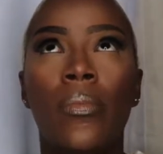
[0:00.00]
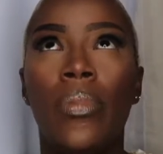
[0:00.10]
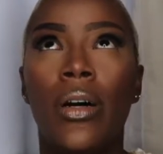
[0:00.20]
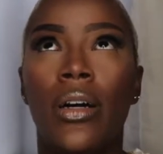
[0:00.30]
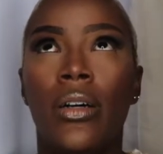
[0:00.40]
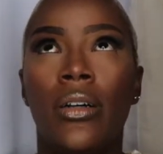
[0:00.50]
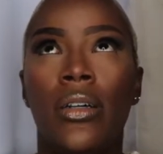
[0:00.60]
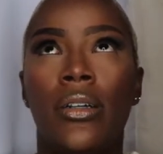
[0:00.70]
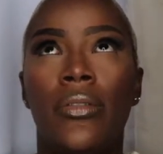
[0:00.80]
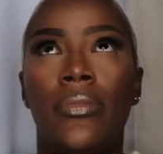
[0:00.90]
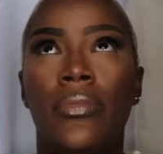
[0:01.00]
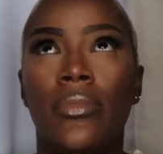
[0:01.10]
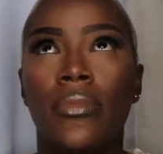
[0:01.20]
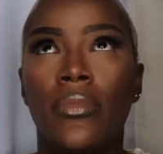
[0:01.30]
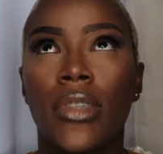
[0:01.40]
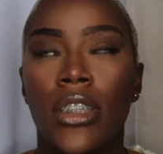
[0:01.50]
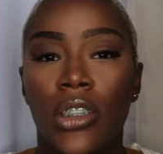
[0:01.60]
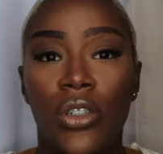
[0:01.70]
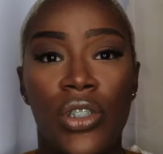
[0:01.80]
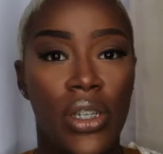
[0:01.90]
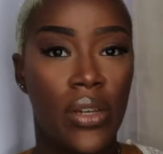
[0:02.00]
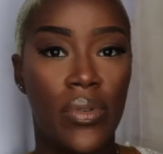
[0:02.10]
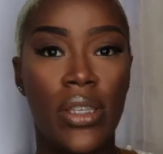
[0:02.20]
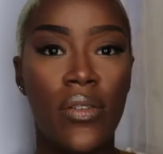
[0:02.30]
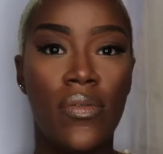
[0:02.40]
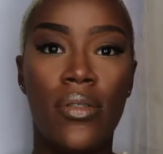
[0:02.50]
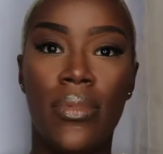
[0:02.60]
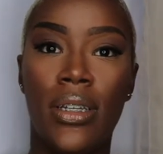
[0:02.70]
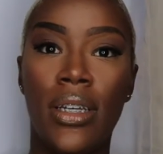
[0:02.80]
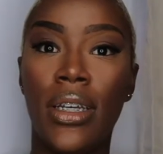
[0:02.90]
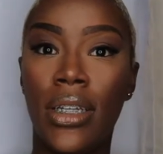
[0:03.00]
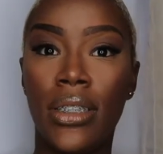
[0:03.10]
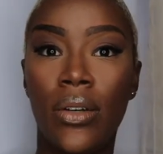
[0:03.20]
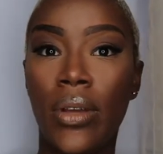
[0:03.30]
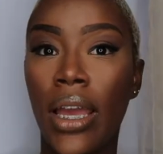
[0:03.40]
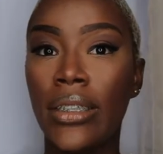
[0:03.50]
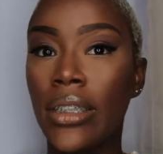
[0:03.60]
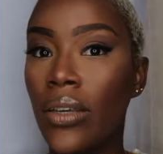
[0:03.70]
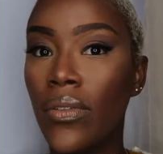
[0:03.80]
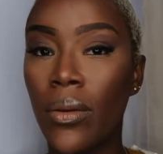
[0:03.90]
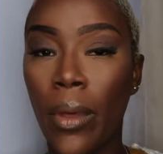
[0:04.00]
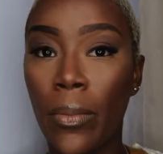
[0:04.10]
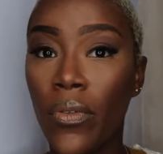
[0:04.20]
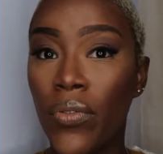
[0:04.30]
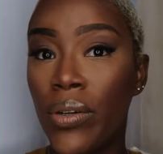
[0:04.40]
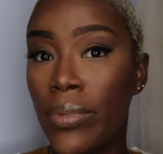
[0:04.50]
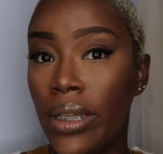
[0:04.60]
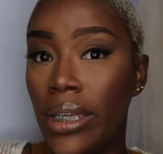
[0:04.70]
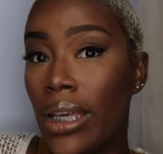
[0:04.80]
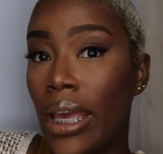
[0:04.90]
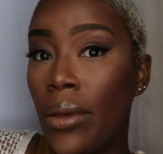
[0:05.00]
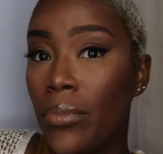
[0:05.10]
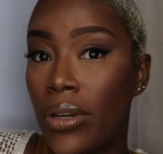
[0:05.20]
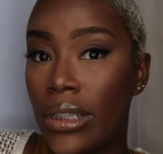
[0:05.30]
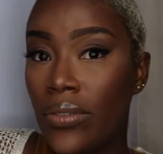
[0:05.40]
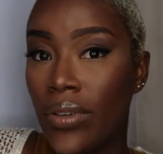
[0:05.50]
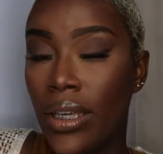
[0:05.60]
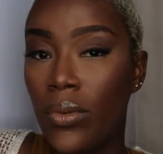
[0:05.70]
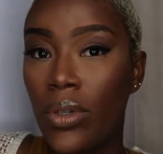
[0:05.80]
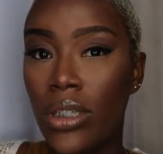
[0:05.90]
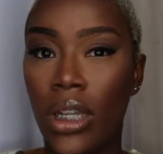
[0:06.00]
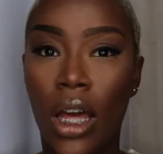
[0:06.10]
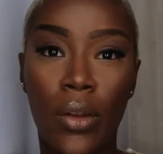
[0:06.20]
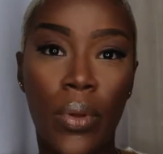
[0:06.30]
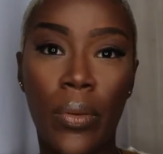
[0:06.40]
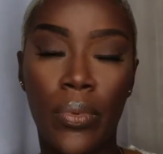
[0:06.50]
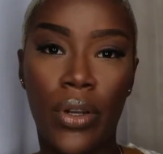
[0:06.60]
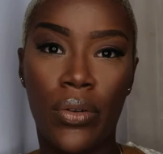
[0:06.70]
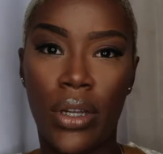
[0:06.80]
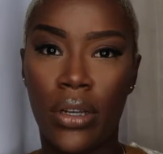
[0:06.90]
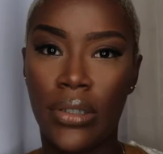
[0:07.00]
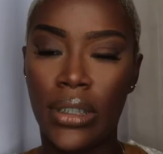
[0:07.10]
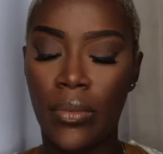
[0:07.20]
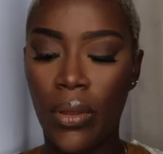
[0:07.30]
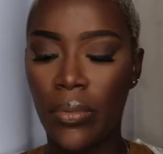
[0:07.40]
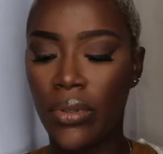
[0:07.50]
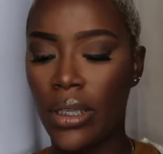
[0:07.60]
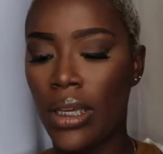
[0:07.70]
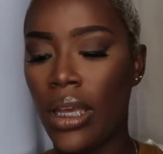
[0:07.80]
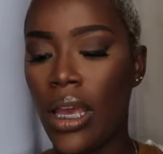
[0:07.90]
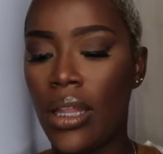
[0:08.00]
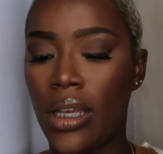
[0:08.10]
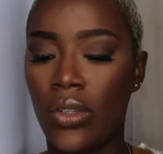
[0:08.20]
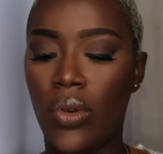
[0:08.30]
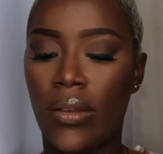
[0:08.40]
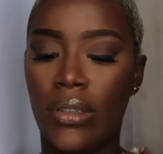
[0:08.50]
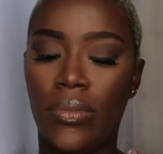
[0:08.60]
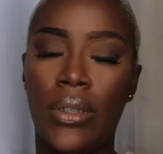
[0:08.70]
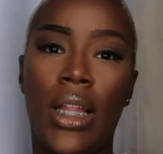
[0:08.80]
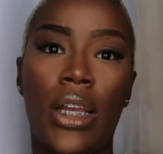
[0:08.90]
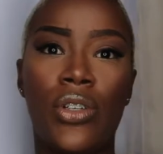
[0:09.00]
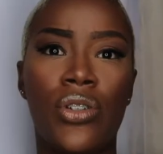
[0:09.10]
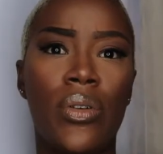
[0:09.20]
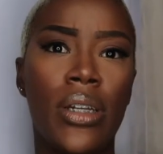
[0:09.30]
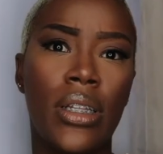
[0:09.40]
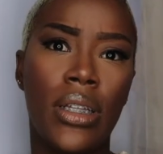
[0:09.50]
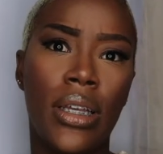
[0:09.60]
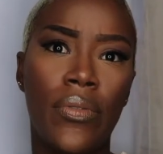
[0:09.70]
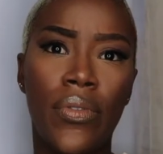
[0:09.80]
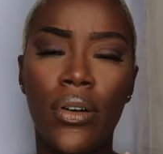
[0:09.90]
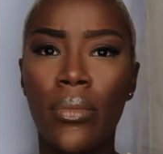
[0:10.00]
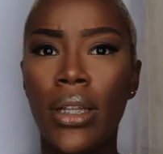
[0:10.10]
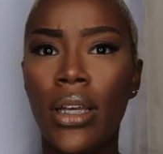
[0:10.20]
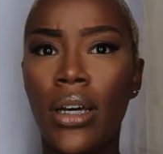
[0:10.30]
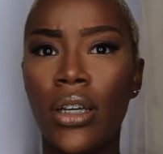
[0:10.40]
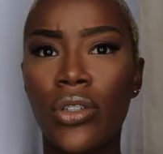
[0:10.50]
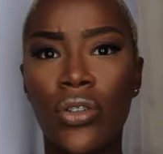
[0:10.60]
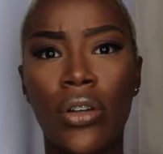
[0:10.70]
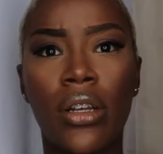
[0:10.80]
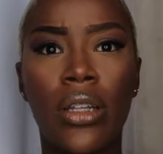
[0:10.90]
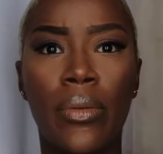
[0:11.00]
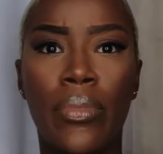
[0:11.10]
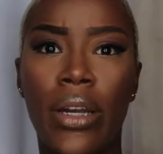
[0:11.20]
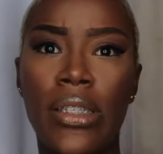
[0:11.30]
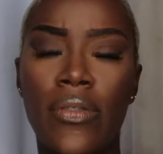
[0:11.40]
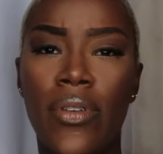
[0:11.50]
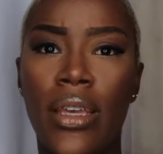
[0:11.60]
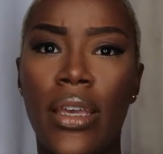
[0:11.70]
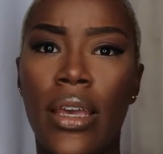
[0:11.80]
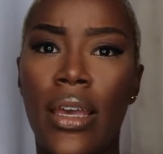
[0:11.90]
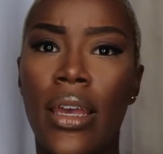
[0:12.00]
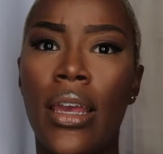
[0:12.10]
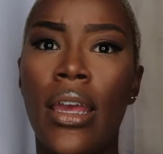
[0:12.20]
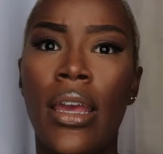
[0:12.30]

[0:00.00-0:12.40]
but um so she did receive formula it is okay to give your baby formula and breastfeed which a lot of people don't know some people think that you have to be like strictly formula or strictly breastfeed and